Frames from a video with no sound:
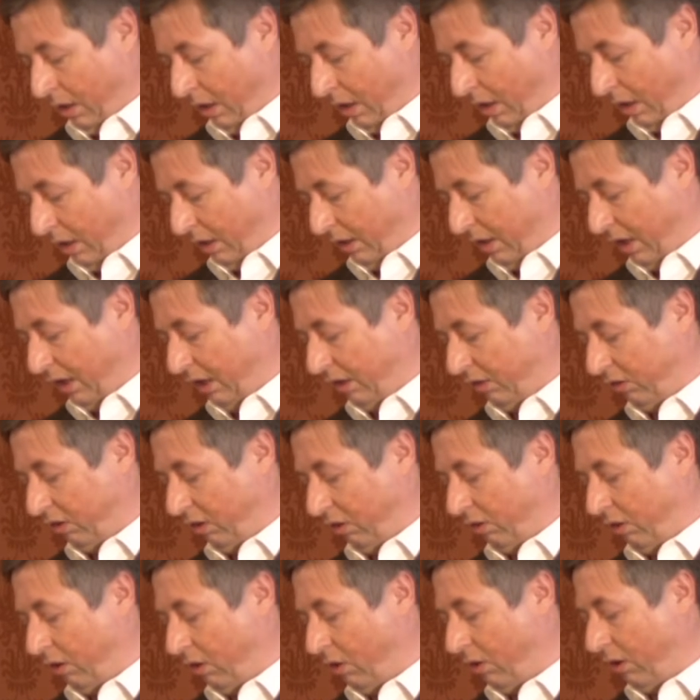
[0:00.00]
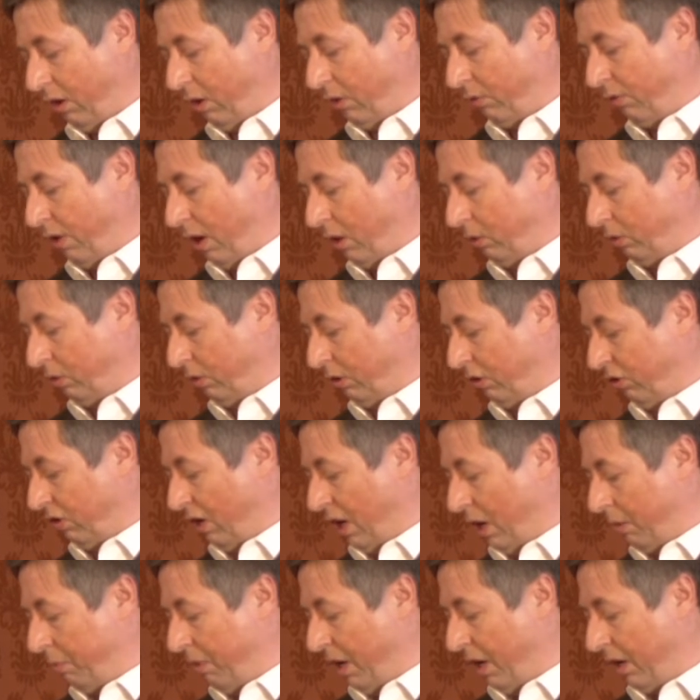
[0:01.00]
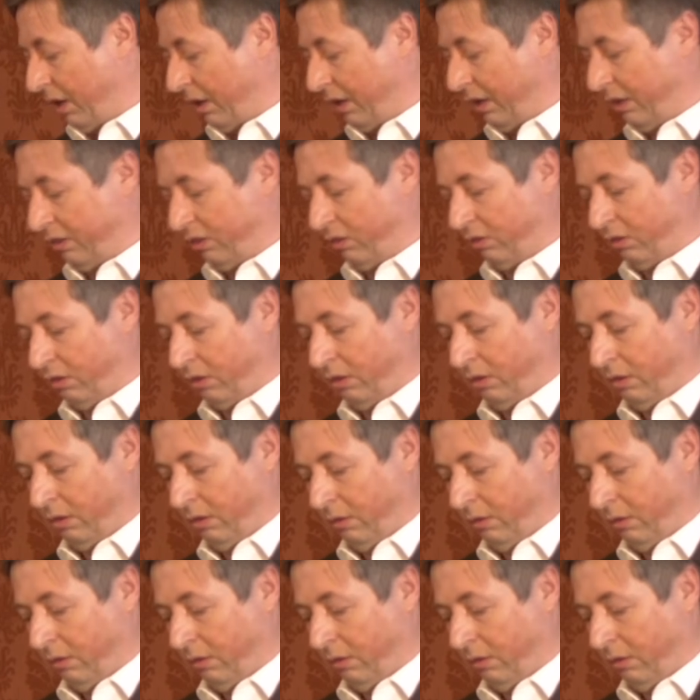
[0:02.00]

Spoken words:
That is a theory of how to design markets